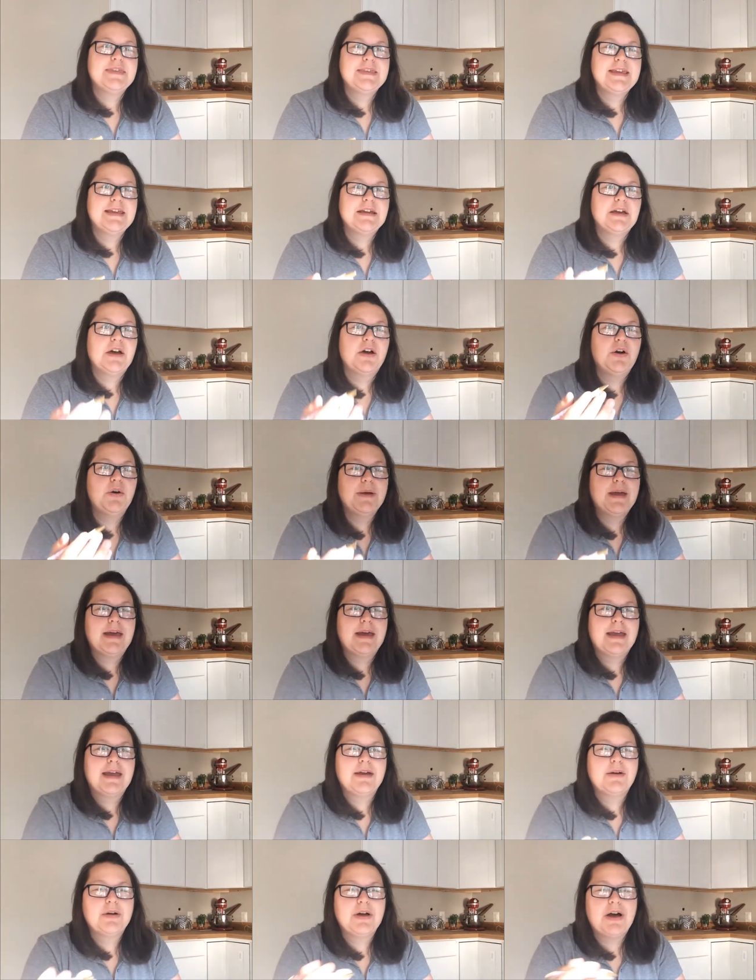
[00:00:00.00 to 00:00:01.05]
think,
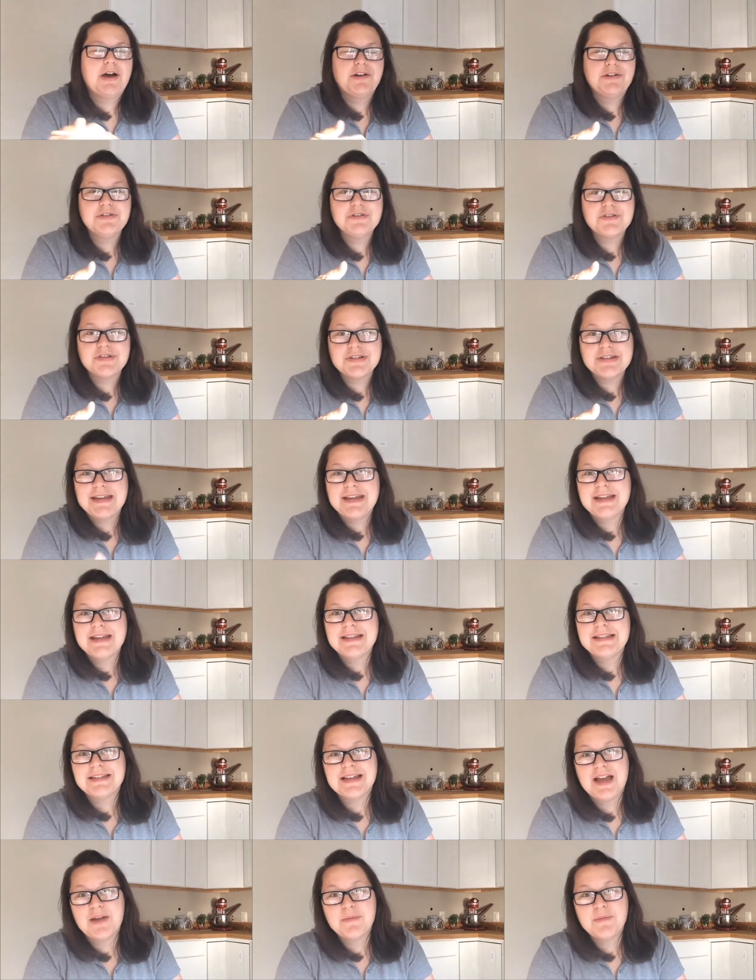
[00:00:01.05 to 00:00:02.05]
okay, God understands.